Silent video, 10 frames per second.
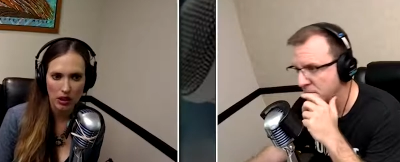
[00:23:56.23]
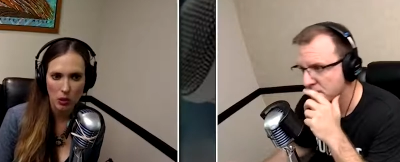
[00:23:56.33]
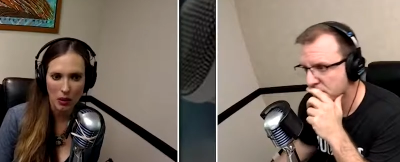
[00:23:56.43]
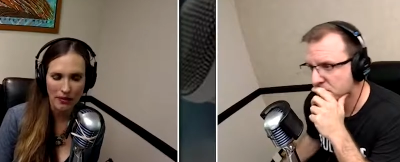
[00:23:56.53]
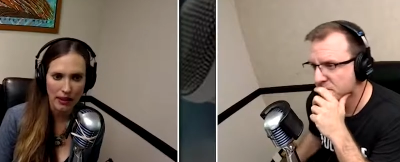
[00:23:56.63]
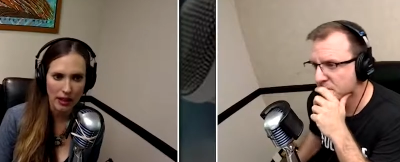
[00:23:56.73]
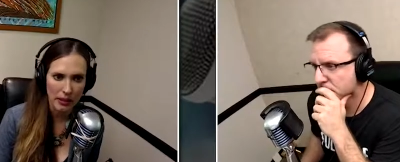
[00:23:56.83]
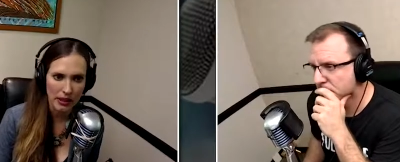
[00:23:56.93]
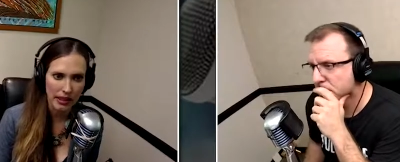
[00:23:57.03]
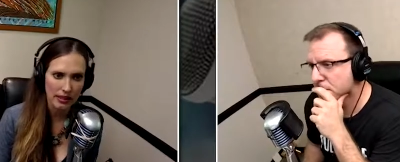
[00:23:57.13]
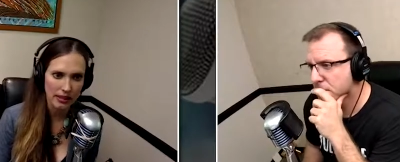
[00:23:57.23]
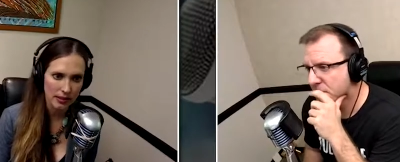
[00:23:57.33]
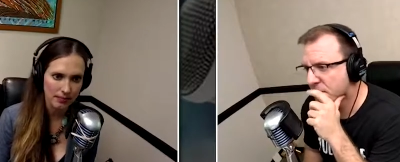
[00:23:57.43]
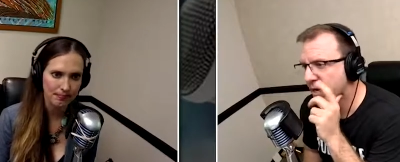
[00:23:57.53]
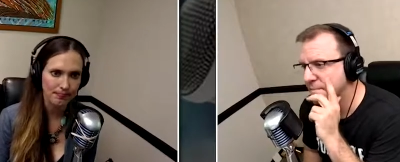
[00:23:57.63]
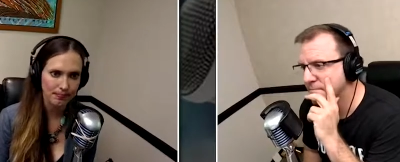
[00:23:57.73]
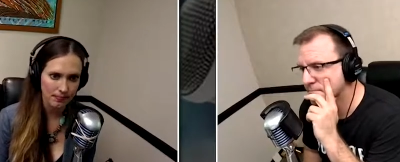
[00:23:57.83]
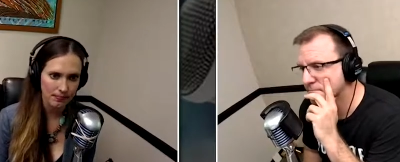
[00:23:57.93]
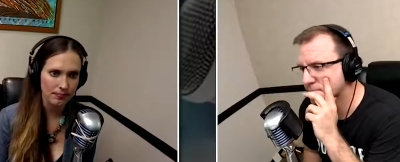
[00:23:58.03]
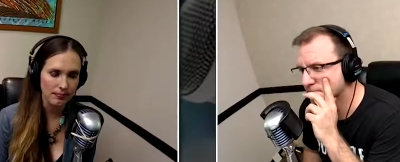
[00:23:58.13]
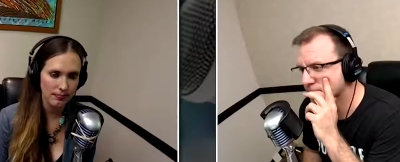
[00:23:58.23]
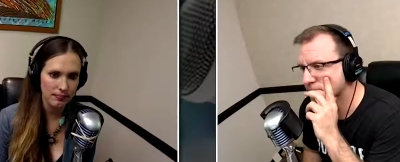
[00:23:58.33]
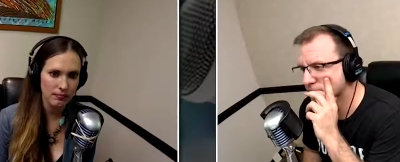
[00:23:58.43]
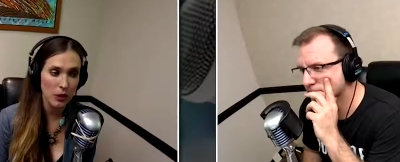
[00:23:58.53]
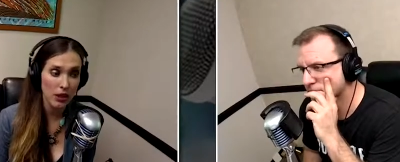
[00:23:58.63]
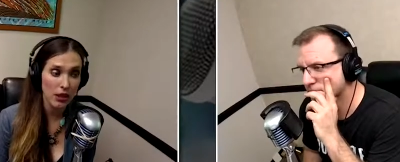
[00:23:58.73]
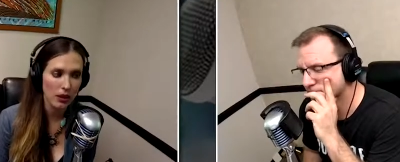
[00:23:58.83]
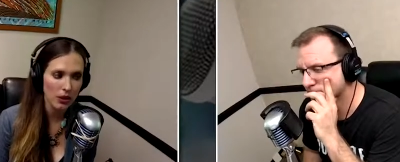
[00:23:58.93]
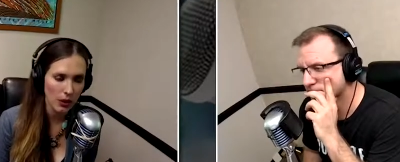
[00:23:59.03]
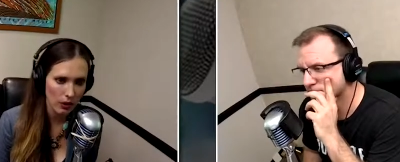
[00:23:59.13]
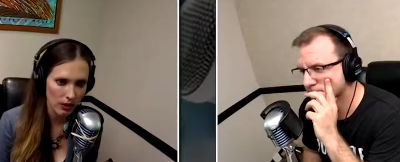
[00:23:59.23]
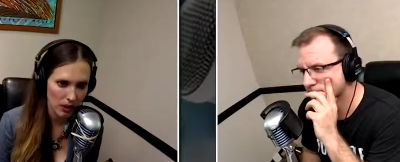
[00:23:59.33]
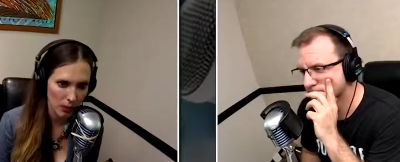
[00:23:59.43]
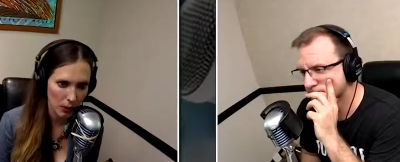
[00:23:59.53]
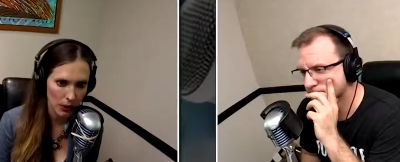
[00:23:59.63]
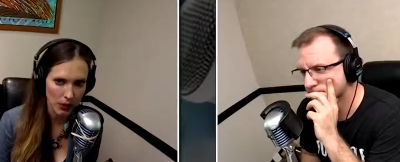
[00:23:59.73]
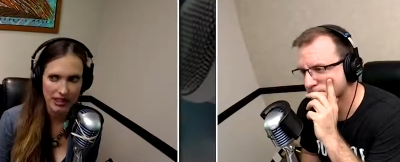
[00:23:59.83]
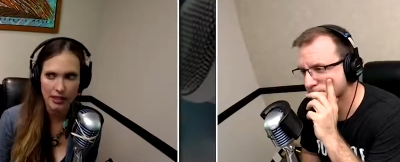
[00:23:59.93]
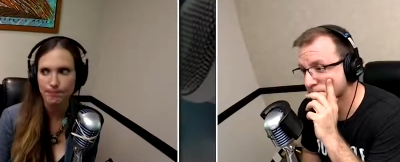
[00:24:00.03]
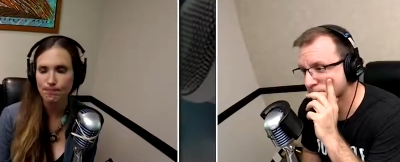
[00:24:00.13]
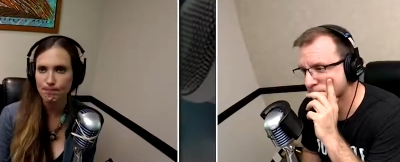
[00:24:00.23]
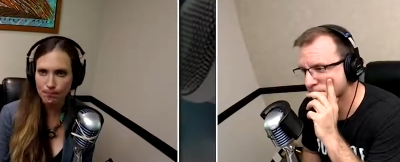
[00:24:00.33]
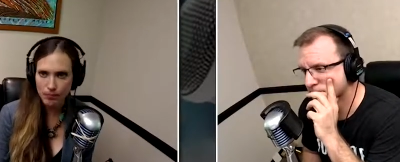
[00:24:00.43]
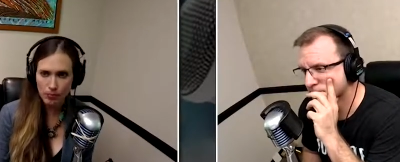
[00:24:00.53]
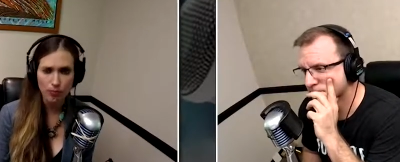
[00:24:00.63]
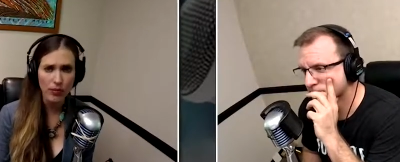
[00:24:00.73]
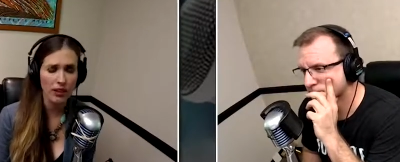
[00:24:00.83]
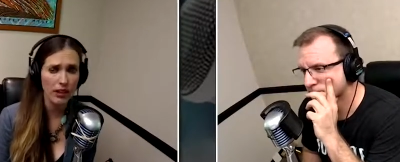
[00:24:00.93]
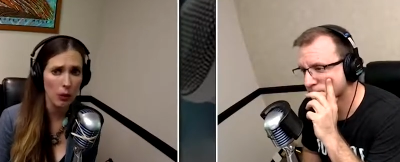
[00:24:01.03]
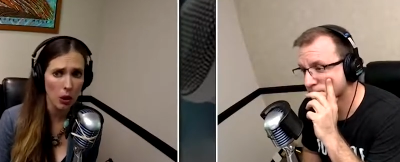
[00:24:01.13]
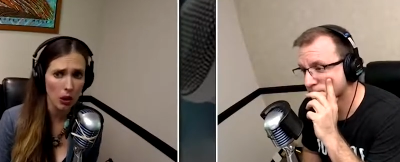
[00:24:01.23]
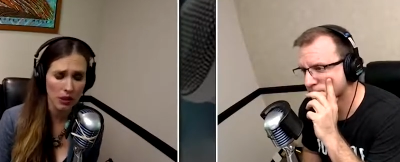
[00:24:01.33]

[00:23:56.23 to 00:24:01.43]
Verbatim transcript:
Speaker 1: to 25 biscuits. Okay. Mm-hmm. You can also go to some breweries that work